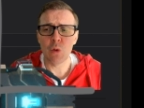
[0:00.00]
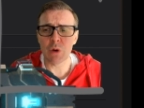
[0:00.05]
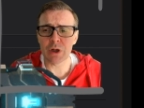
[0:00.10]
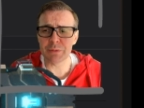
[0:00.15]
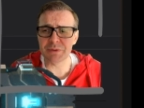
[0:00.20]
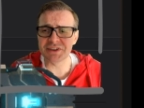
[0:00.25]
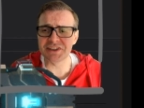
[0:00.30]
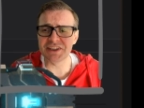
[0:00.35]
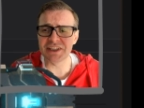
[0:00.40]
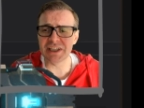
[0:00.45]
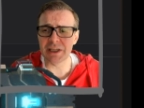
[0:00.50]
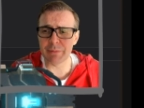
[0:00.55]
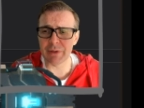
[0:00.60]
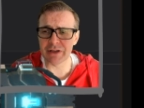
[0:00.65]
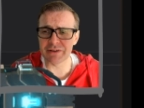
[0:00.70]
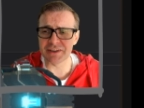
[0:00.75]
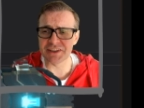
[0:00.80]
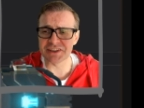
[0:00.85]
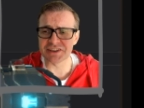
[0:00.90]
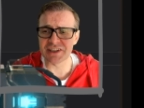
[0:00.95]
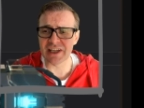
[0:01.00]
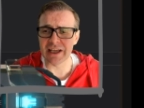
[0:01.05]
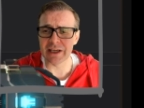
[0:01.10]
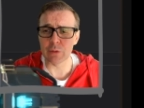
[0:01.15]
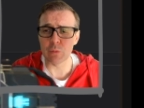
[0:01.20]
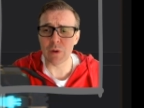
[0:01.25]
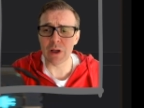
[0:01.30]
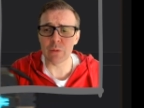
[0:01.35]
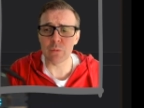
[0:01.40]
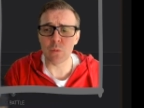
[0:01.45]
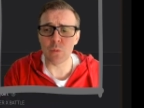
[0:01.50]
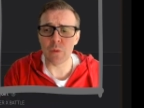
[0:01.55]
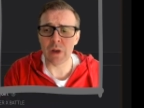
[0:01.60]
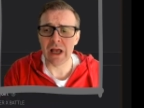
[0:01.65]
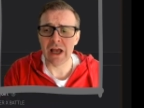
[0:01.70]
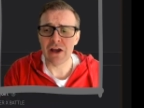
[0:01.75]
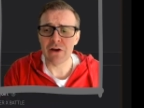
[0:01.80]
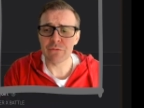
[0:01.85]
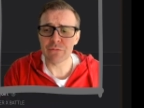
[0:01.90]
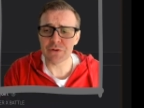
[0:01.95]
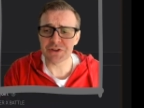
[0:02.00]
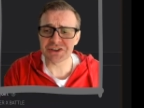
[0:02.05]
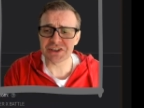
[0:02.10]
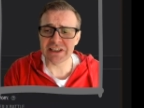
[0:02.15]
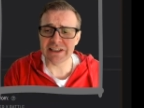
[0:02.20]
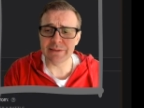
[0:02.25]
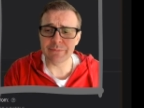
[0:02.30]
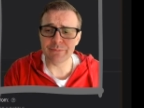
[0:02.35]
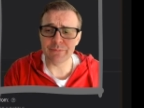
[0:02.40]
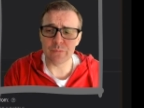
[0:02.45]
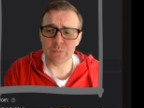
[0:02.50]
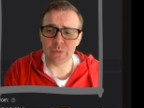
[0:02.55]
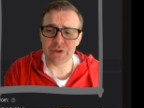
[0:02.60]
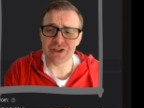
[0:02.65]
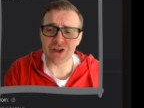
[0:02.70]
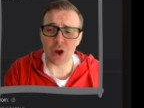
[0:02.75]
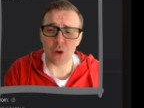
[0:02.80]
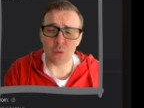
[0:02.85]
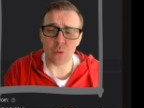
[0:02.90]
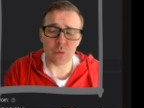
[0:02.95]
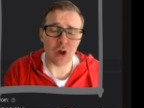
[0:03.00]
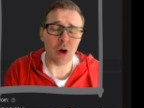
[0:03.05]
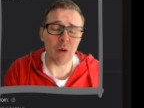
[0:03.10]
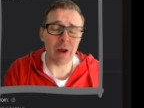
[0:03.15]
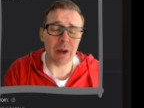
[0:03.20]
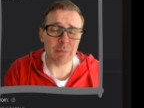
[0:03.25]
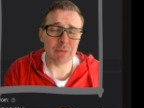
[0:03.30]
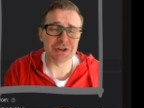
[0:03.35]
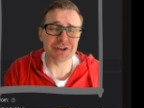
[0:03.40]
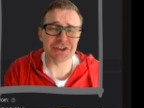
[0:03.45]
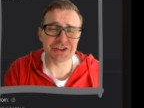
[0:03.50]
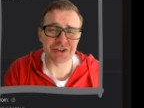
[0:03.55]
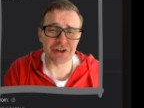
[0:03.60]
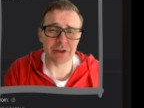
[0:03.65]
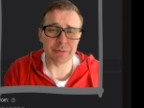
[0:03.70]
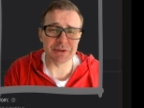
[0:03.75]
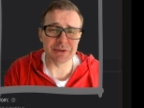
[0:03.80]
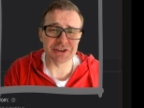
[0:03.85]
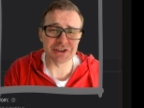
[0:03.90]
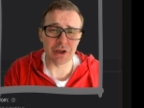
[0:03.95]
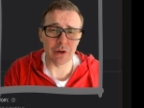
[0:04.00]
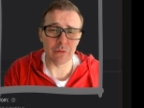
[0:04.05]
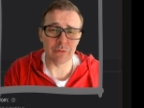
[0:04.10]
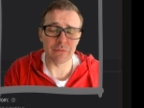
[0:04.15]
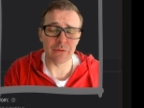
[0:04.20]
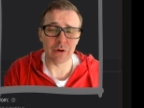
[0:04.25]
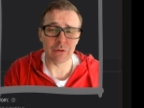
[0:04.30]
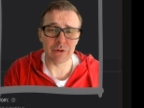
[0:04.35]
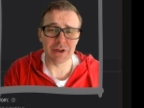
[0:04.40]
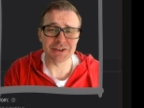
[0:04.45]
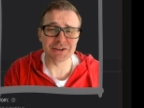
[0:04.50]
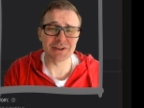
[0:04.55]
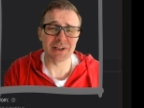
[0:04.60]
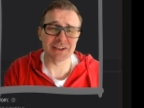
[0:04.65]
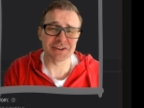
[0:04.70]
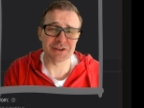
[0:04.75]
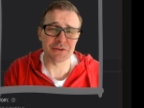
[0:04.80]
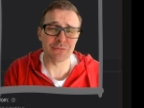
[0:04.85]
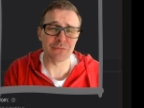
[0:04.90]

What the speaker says: what do we see about this tank? Well, firstly, we don't know how much it's going to be sold for, right? So that's the